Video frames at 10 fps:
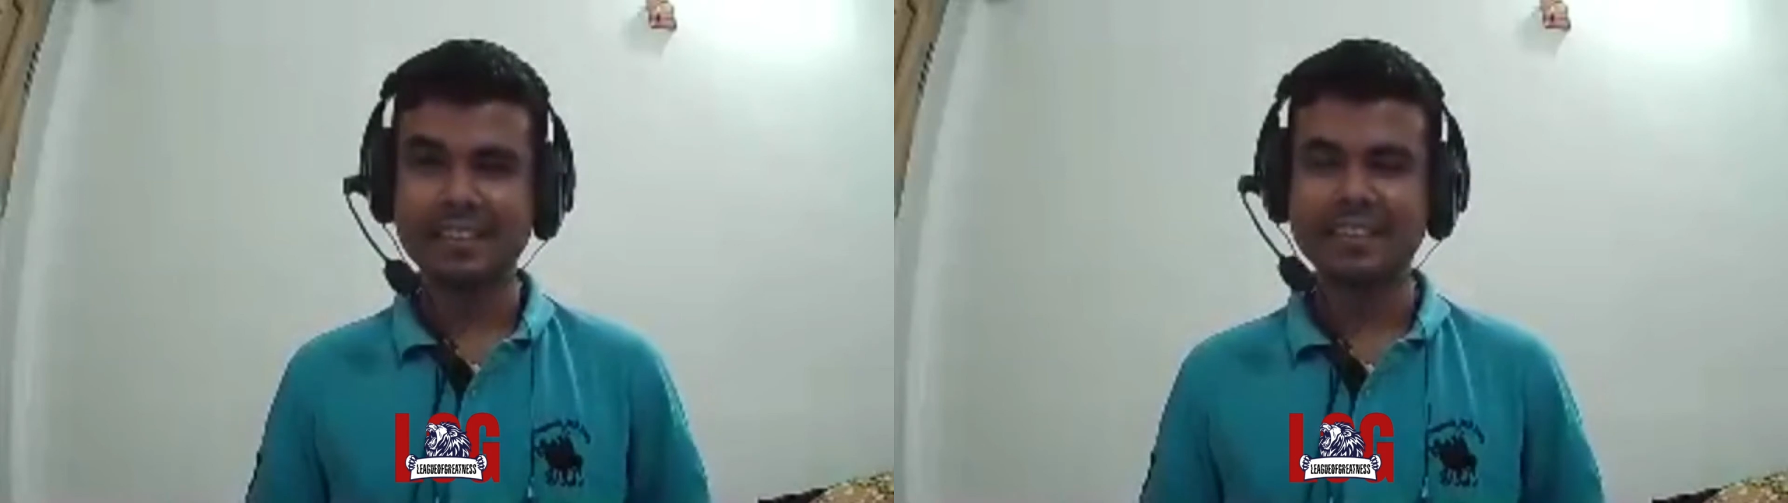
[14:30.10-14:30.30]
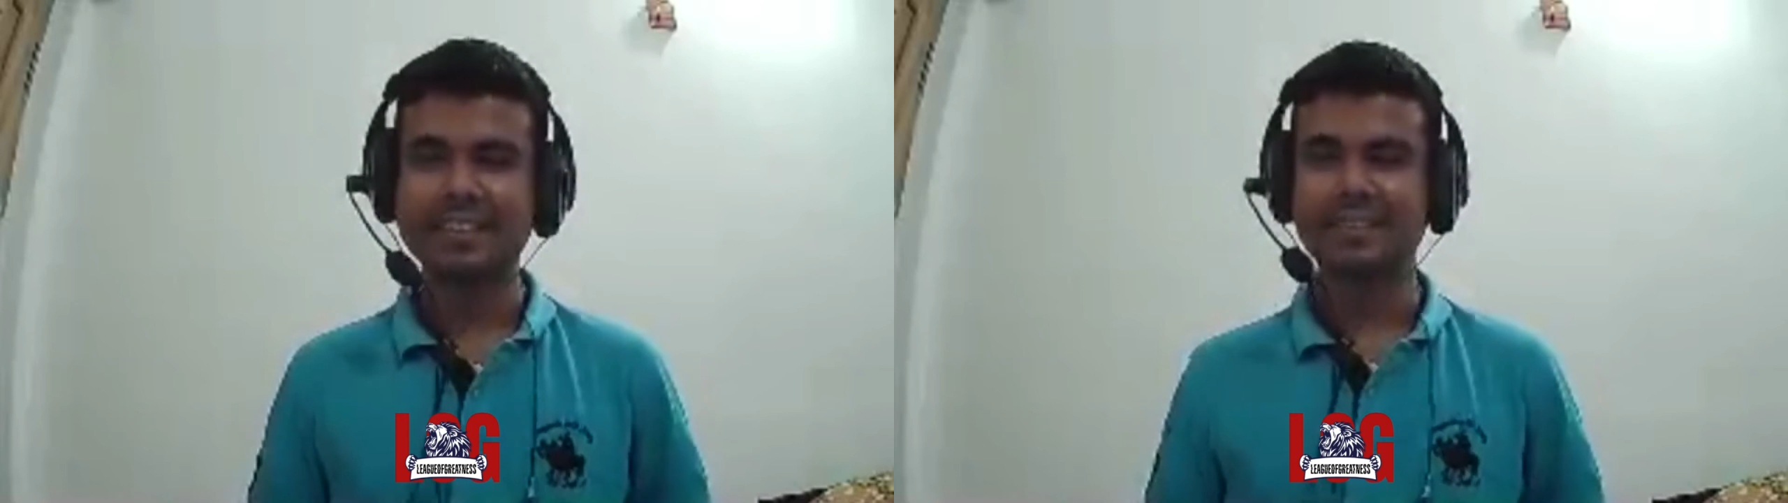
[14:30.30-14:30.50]

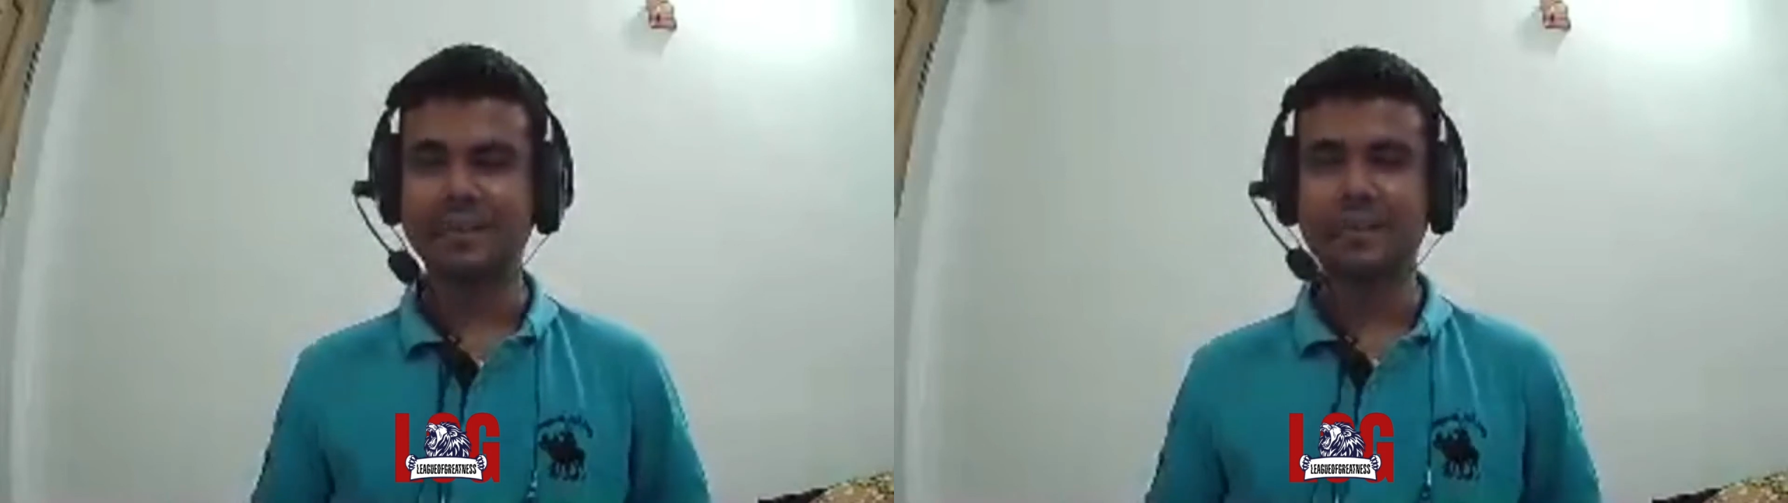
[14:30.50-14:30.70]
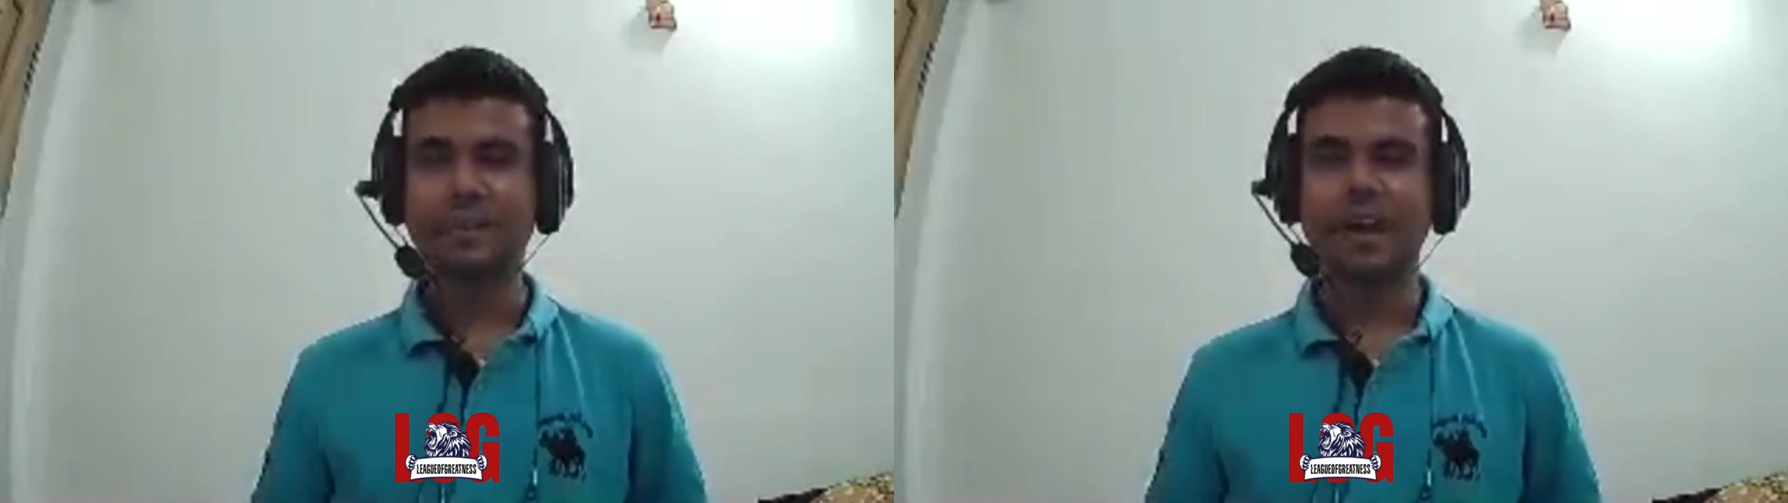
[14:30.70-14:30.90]

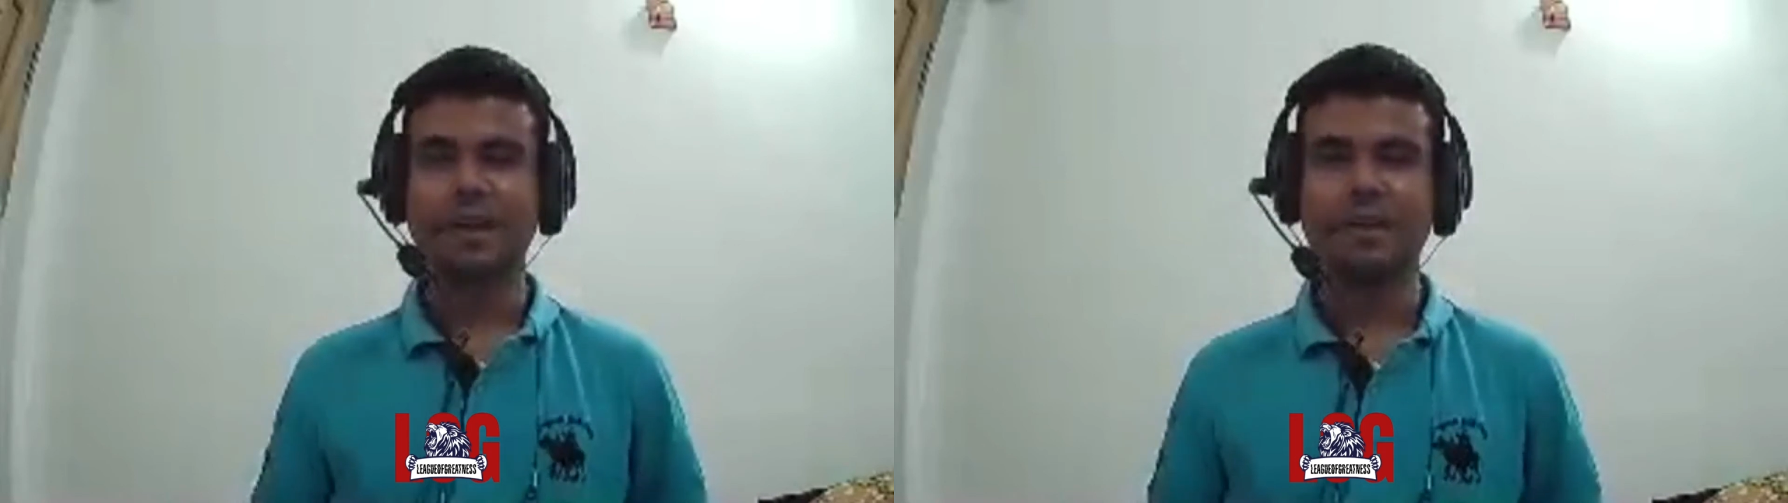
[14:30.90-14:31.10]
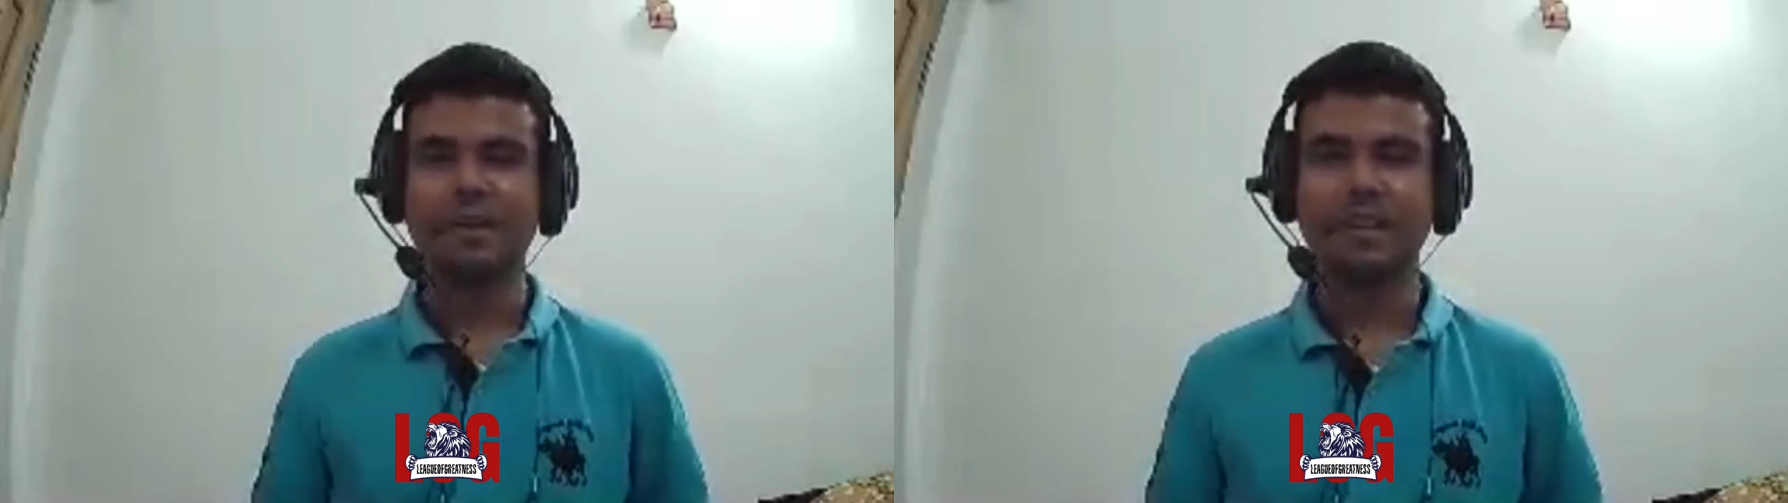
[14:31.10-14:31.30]
So
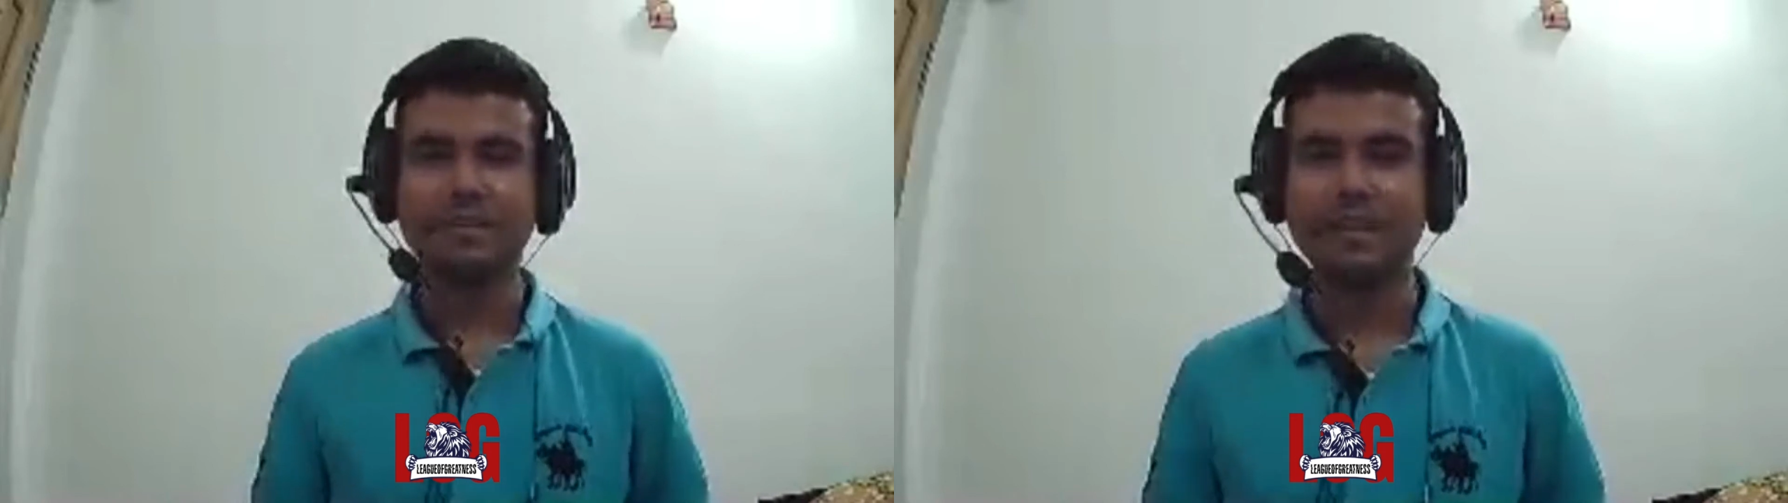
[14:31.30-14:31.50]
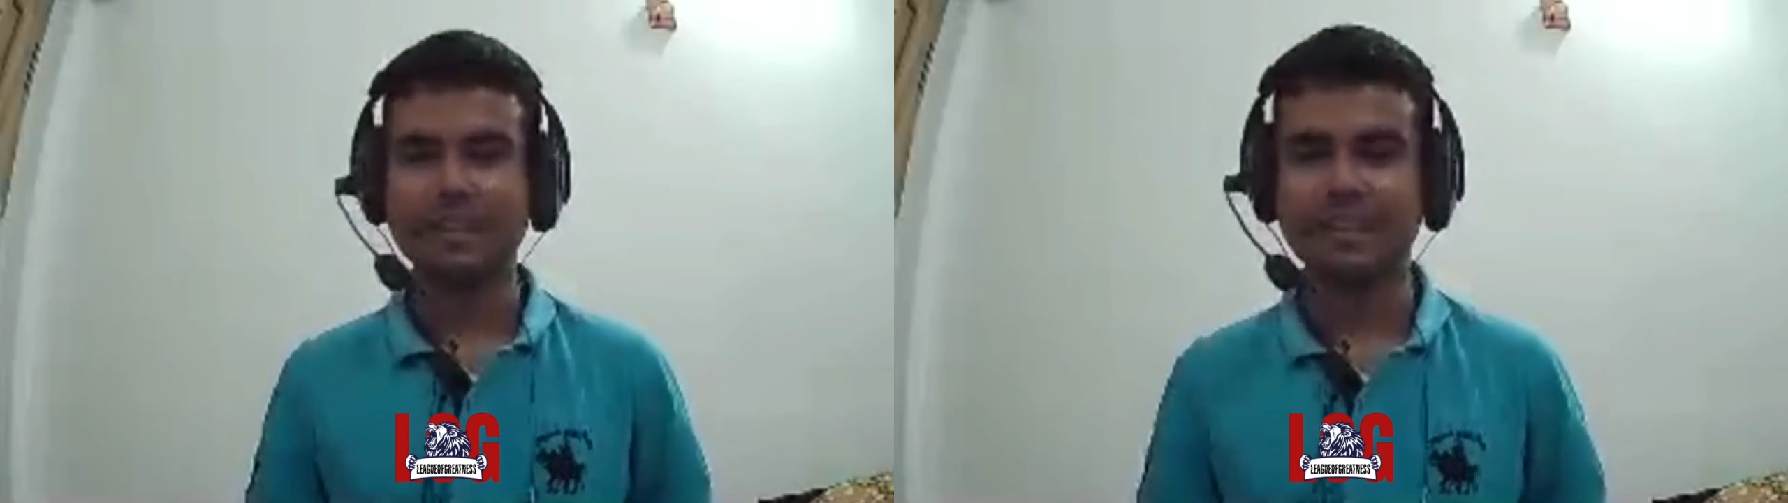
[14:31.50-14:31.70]
wow, I mean